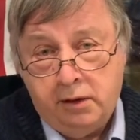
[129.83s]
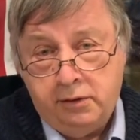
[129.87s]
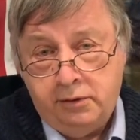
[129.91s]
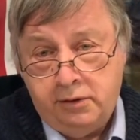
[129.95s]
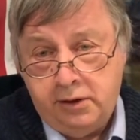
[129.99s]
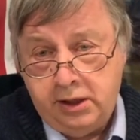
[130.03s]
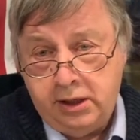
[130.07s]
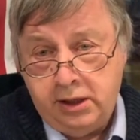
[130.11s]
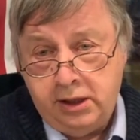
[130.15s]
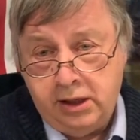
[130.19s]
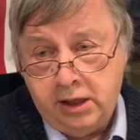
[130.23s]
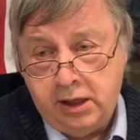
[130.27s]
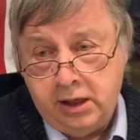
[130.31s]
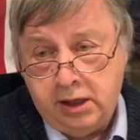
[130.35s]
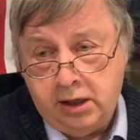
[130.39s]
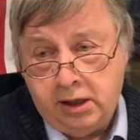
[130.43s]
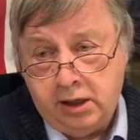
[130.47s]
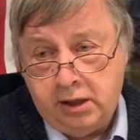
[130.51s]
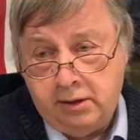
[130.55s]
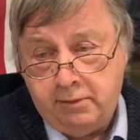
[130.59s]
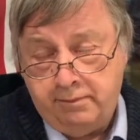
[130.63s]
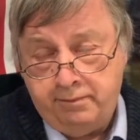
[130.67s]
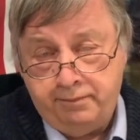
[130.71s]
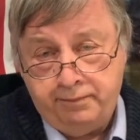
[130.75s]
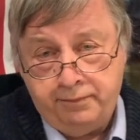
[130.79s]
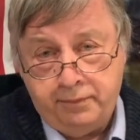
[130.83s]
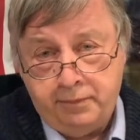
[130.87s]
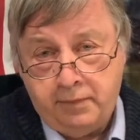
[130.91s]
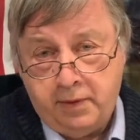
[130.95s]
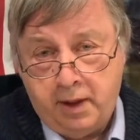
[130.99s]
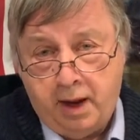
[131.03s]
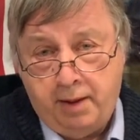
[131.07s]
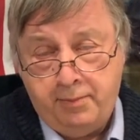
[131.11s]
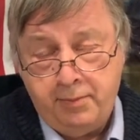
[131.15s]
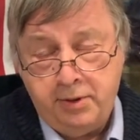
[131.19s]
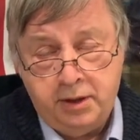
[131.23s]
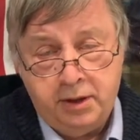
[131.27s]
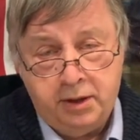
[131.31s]
I
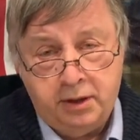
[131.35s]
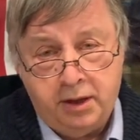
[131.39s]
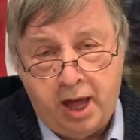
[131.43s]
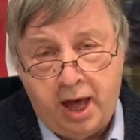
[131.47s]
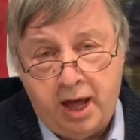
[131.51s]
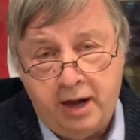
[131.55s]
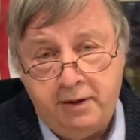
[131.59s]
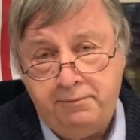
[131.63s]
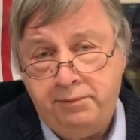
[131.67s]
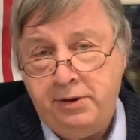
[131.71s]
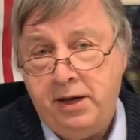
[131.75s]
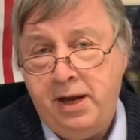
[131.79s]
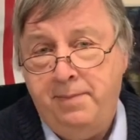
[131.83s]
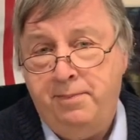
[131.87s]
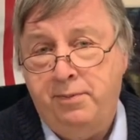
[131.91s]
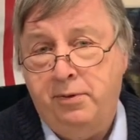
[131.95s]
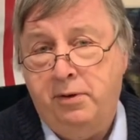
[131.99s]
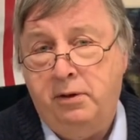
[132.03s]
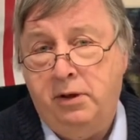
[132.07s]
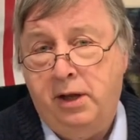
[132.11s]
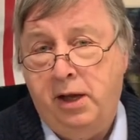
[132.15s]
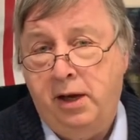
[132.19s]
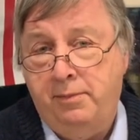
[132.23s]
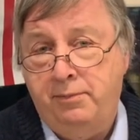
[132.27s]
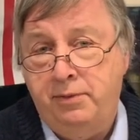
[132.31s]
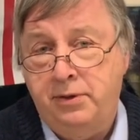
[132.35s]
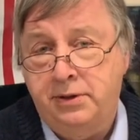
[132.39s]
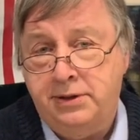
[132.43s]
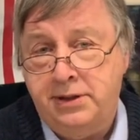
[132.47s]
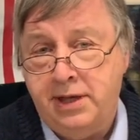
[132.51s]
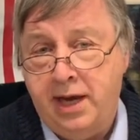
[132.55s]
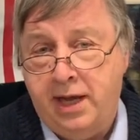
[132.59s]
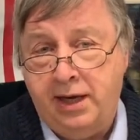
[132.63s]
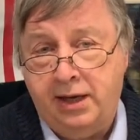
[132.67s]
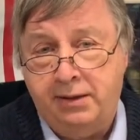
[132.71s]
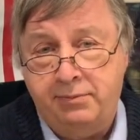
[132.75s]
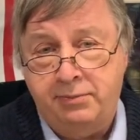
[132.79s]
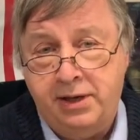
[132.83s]
mean, a lot of people have been
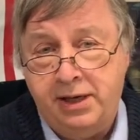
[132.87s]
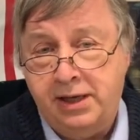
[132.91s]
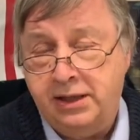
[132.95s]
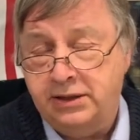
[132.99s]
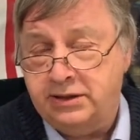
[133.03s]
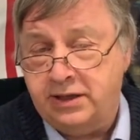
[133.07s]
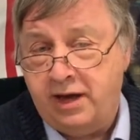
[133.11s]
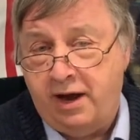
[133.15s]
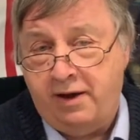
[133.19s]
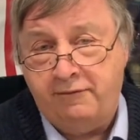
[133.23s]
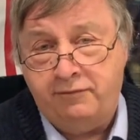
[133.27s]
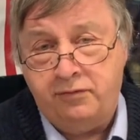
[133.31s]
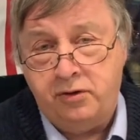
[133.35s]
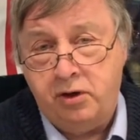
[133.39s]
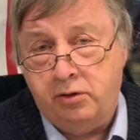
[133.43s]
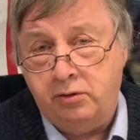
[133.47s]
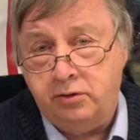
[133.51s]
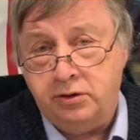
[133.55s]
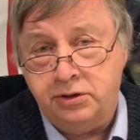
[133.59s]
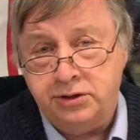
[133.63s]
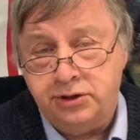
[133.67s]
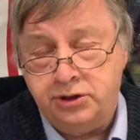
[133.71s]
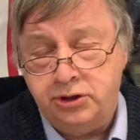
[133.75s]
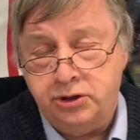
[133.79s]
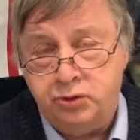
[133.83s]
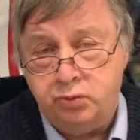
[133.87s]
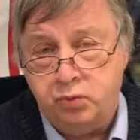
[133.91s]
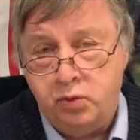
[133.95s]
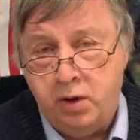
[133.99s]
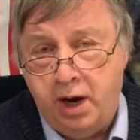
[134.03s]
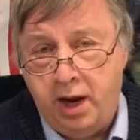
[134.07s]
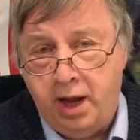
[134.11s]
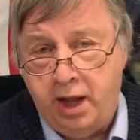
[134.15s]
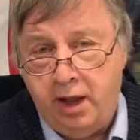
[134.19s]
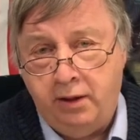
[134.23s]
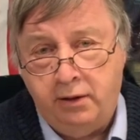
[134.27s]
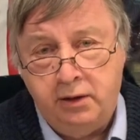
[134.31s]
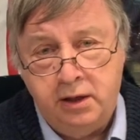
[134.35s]
telling me, as I've noticed as
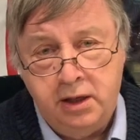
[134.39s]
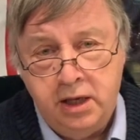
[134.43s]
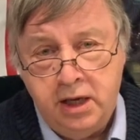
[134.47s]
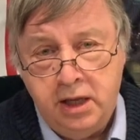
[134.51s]
well,